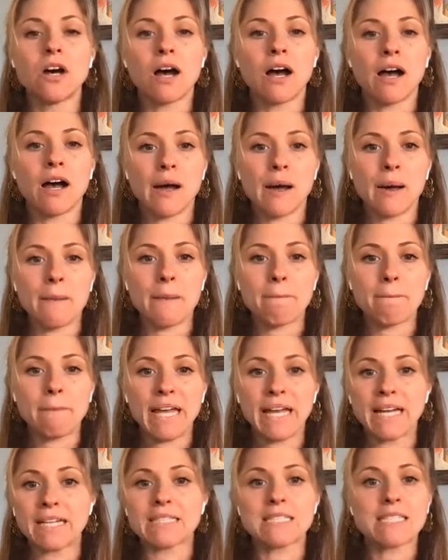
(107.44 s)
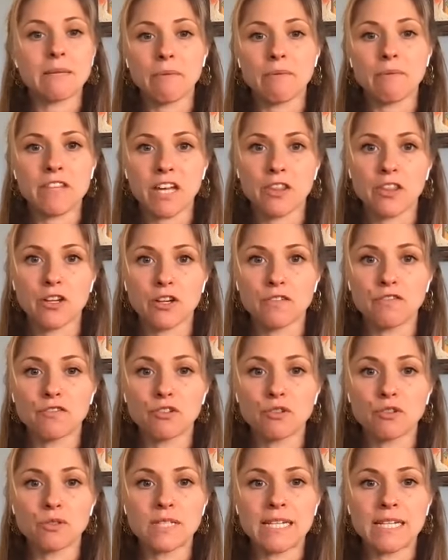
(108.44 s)
and some of the other
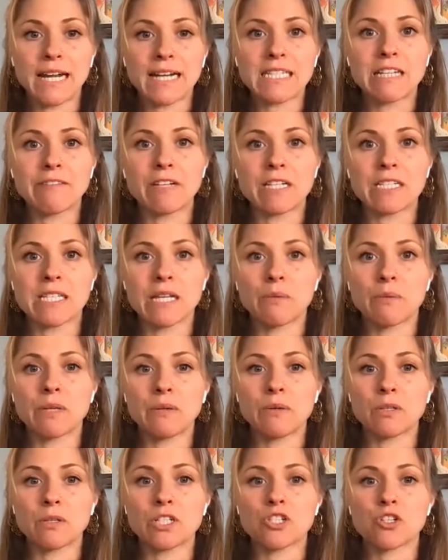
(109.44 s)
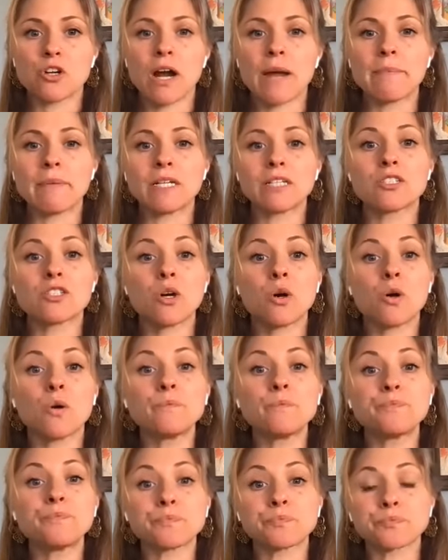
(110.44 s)
foods and activities that we were describing.
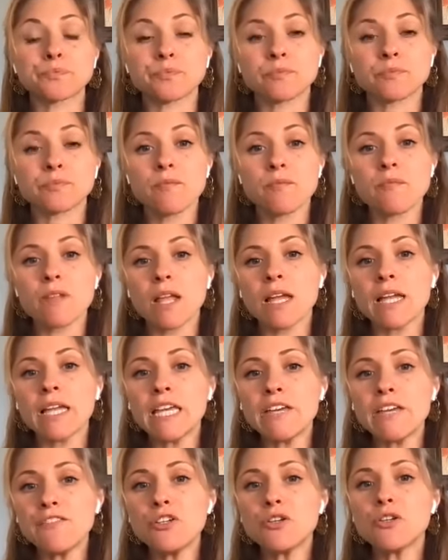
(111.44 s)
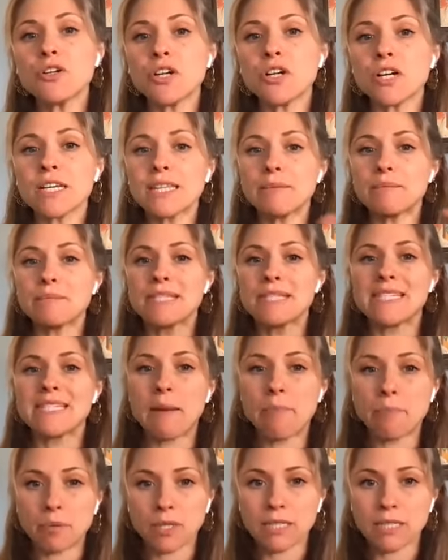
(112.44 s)
So if you cook them
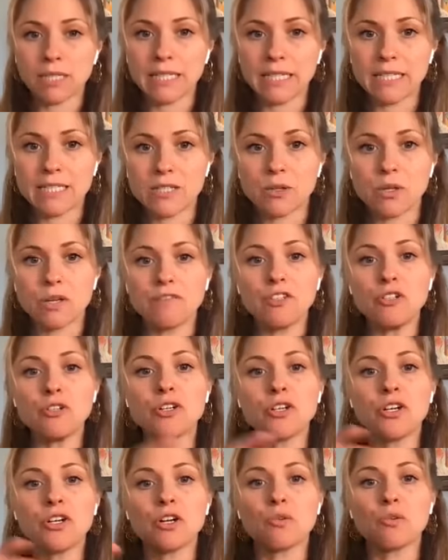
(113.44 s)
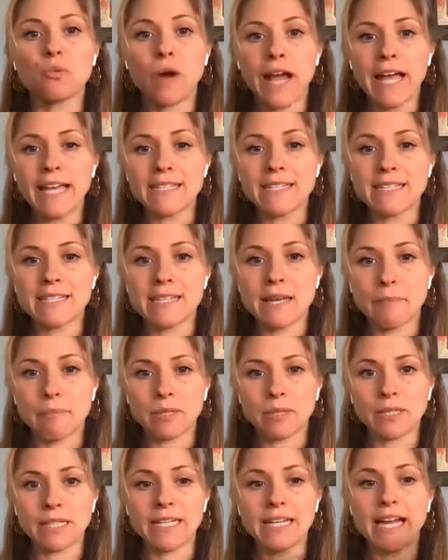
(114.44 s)
separately, so if you cook rice
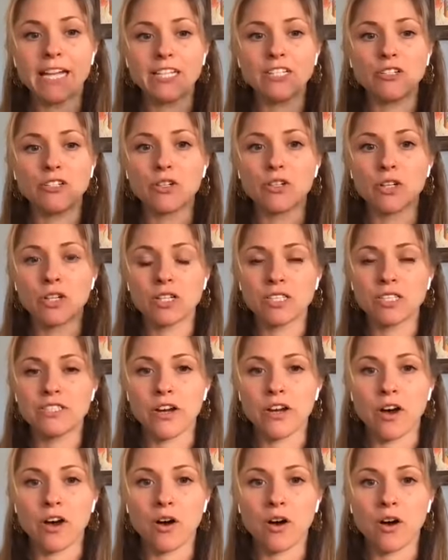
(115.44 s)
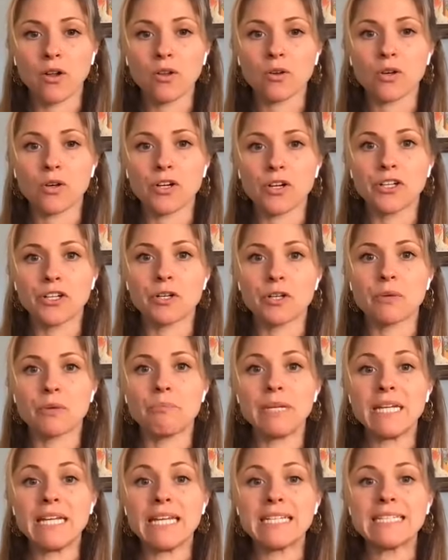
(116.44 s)
separately and you cook dal or your
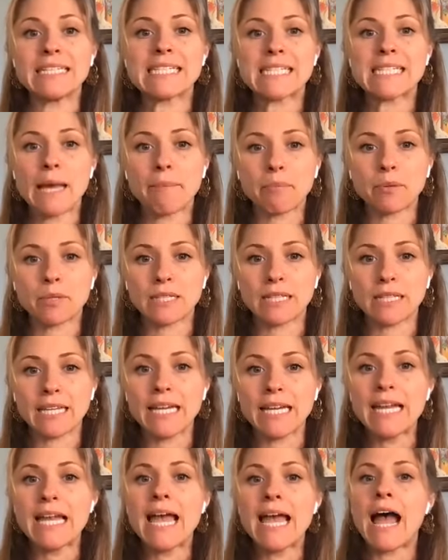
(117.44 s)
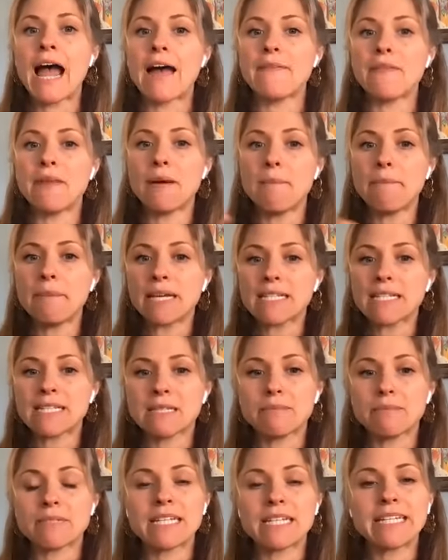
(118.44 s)
beans separately and then mix
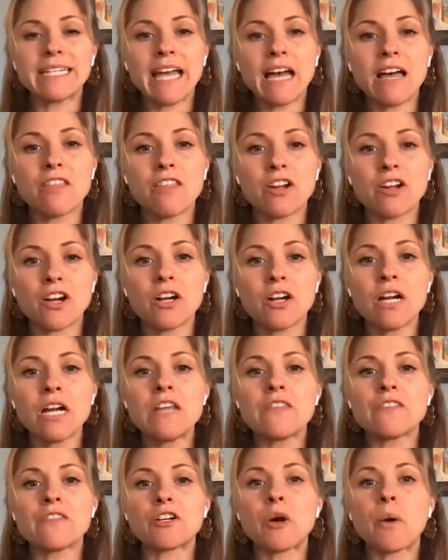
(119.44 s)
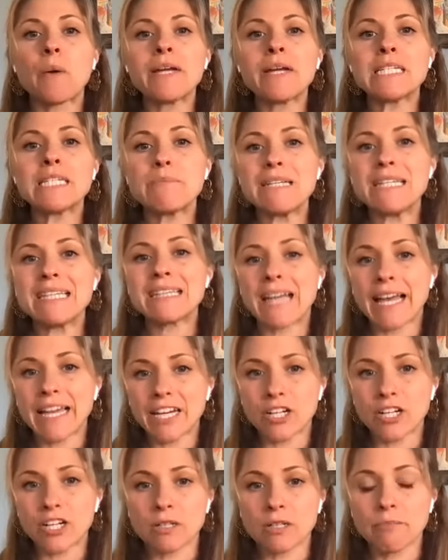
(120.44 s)
them together, they're going to be
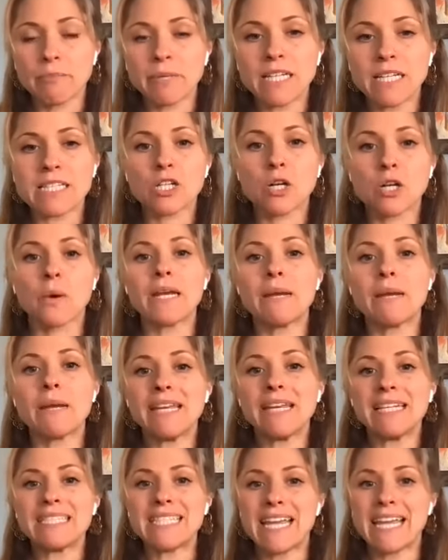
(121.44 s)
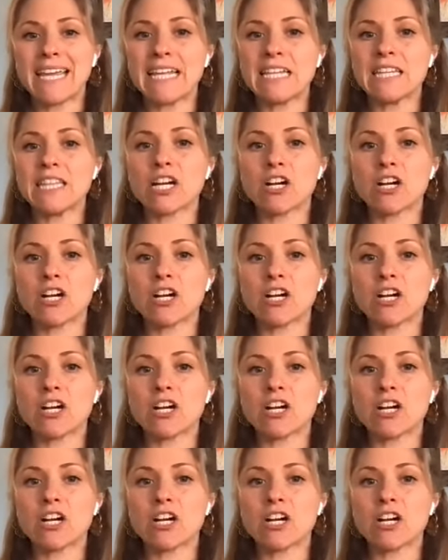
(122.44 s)
lighter because they're going to maintain